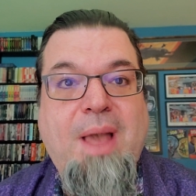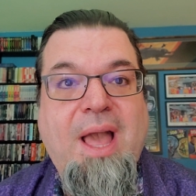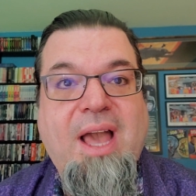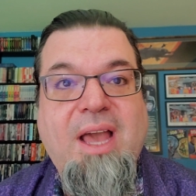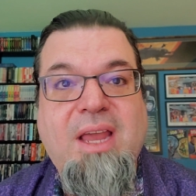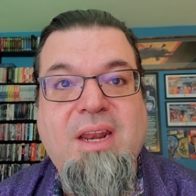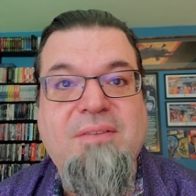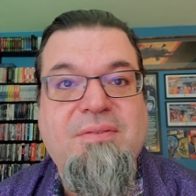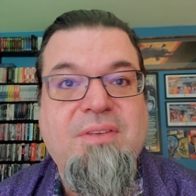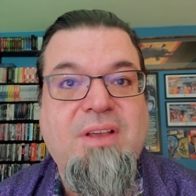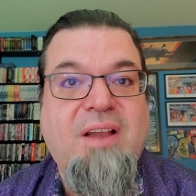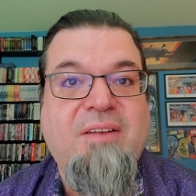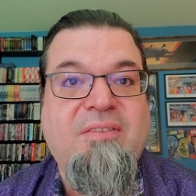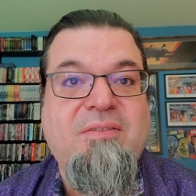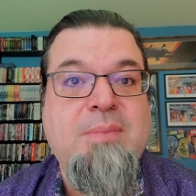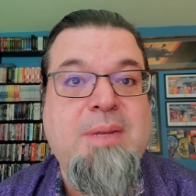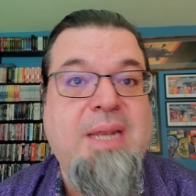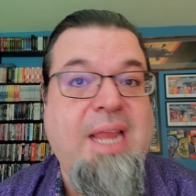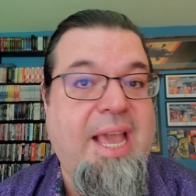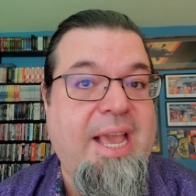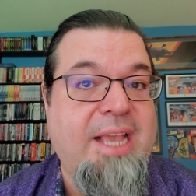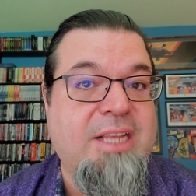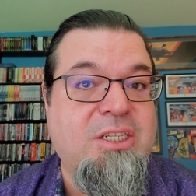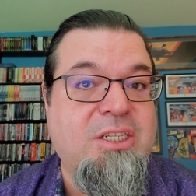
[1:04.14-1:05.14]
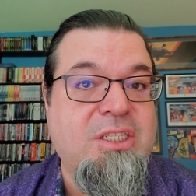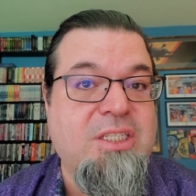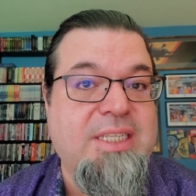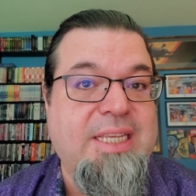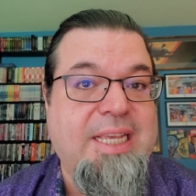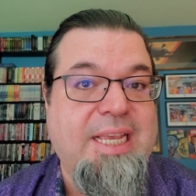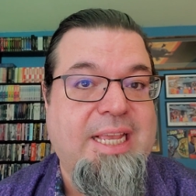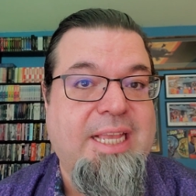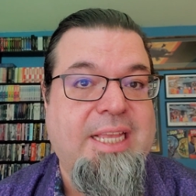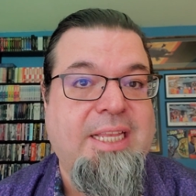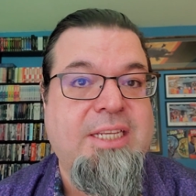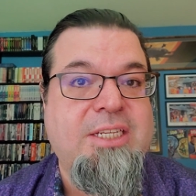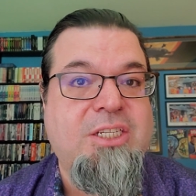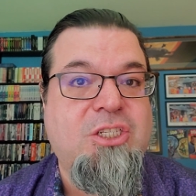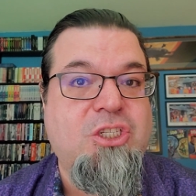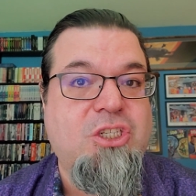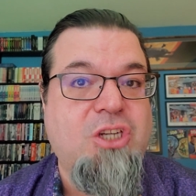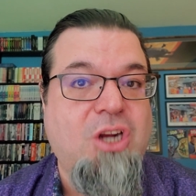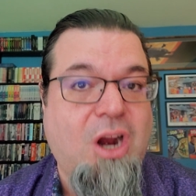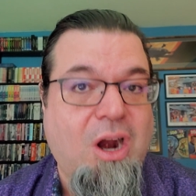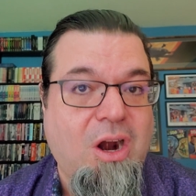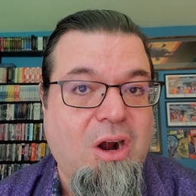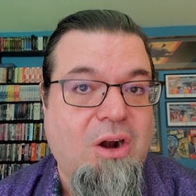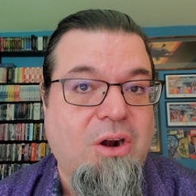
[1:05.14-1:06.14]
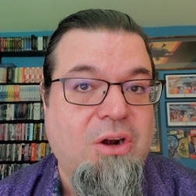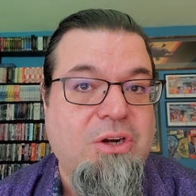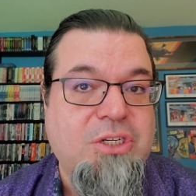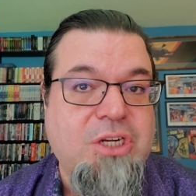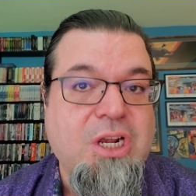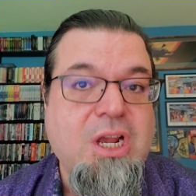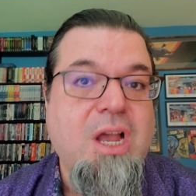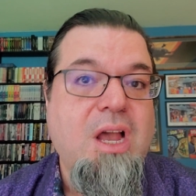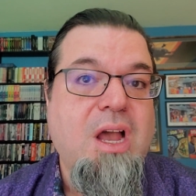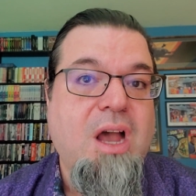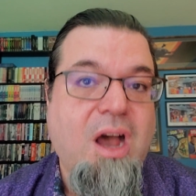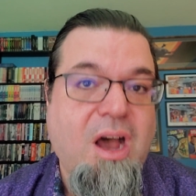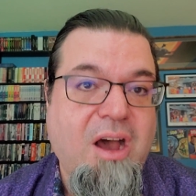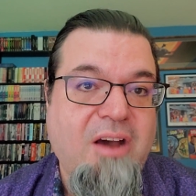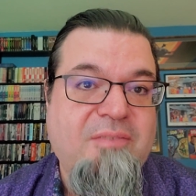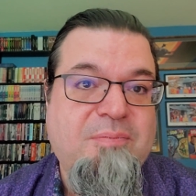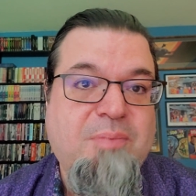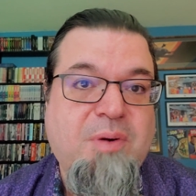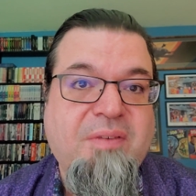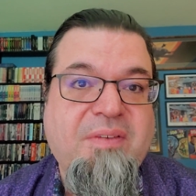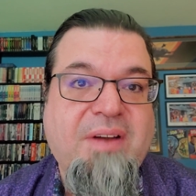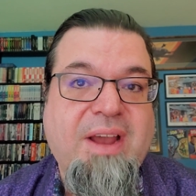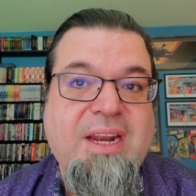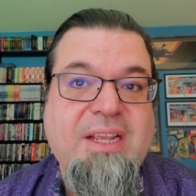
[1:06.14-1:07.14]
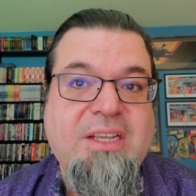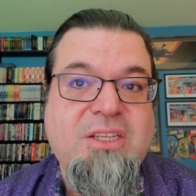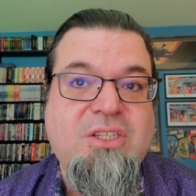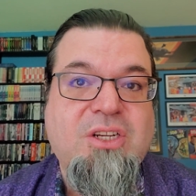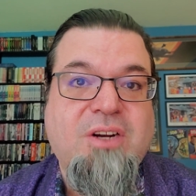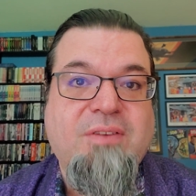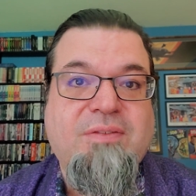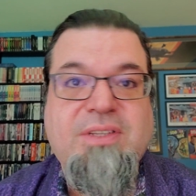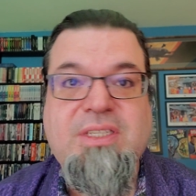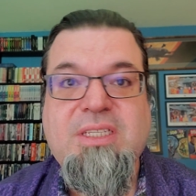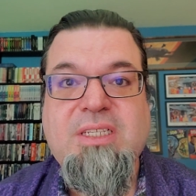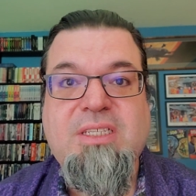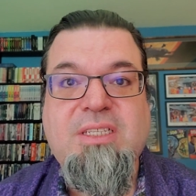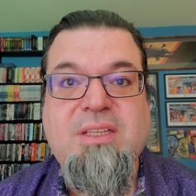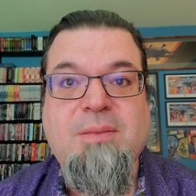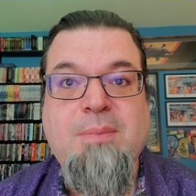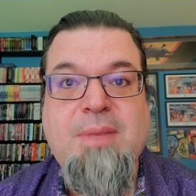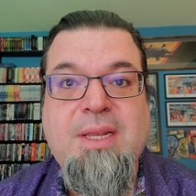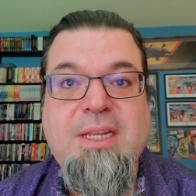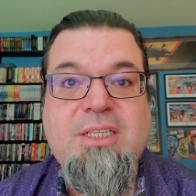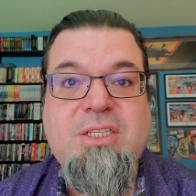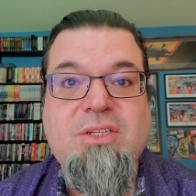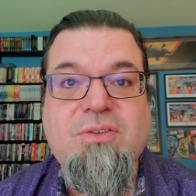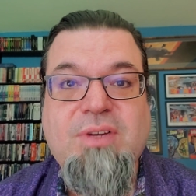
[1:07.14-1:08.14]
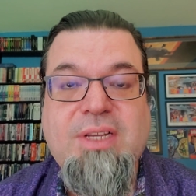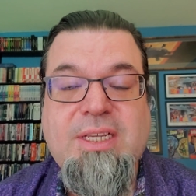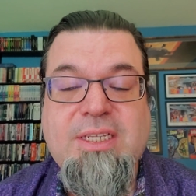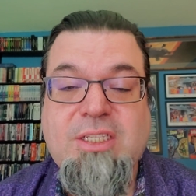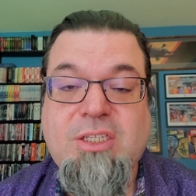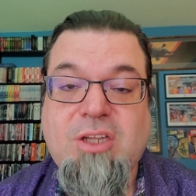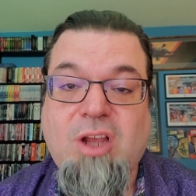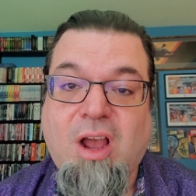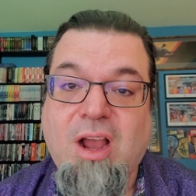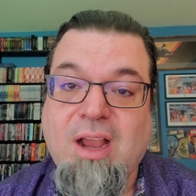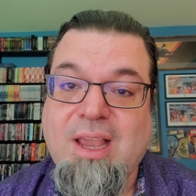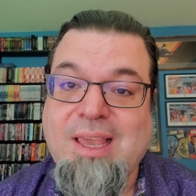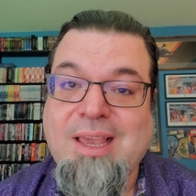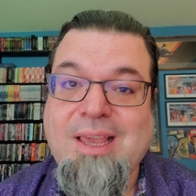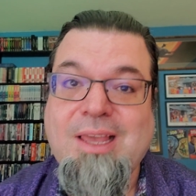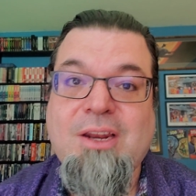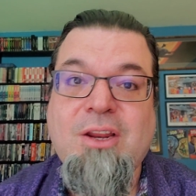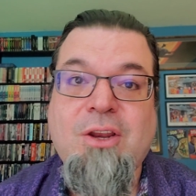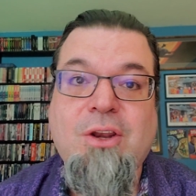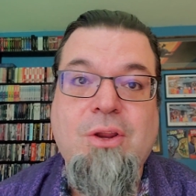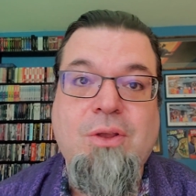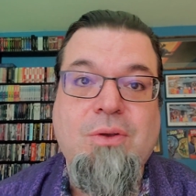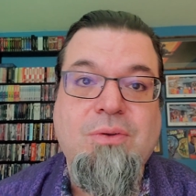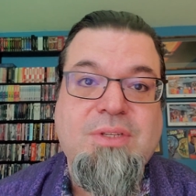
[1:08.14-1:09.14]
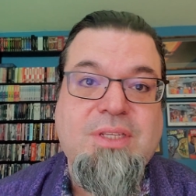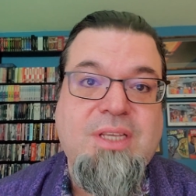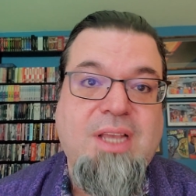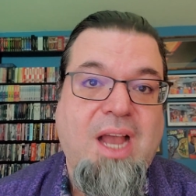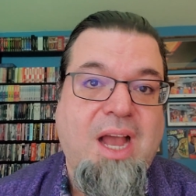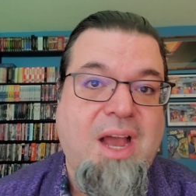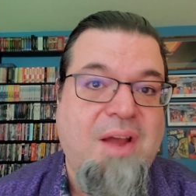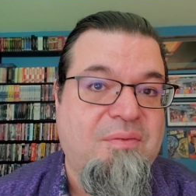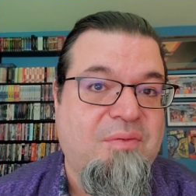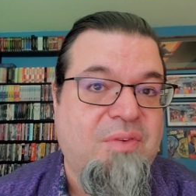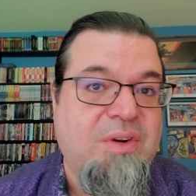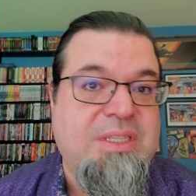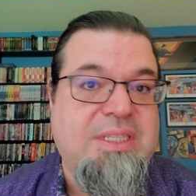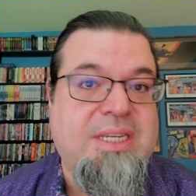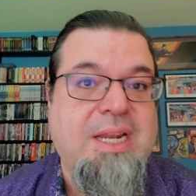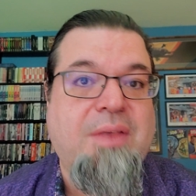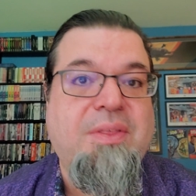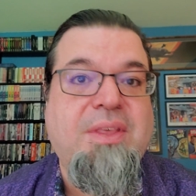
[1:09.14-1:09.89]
head of the government agency in charge of providing services to ministries, talking in a news conference.